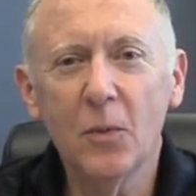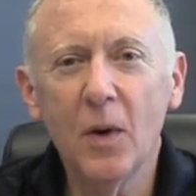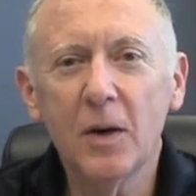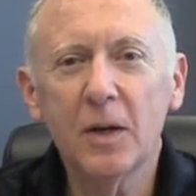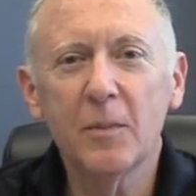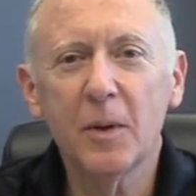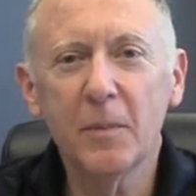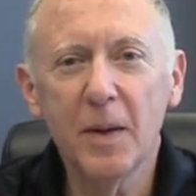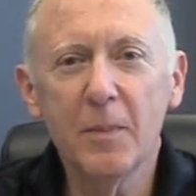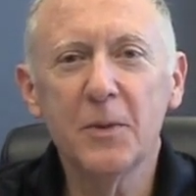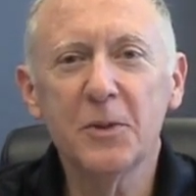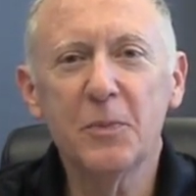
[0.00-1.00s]
welcome our
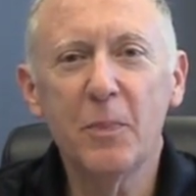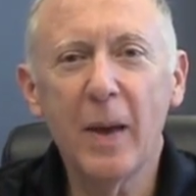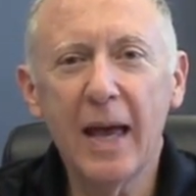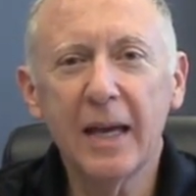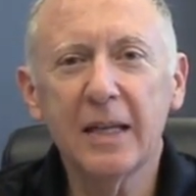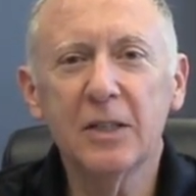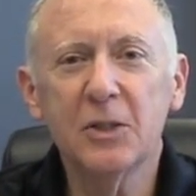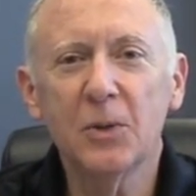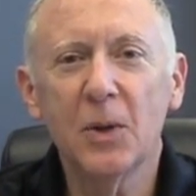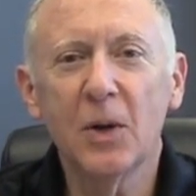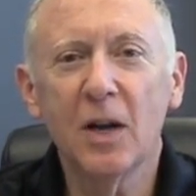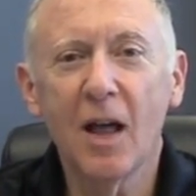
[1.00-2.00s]
members back
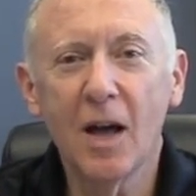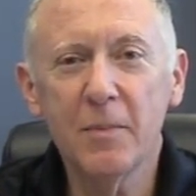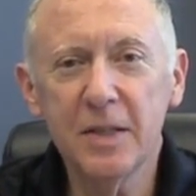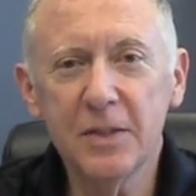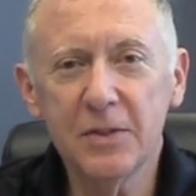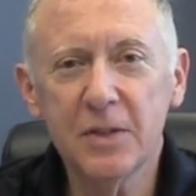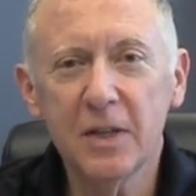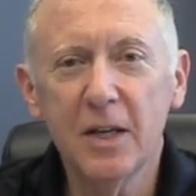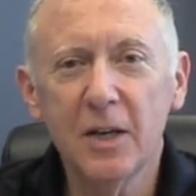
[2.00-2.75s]
into our lobbies.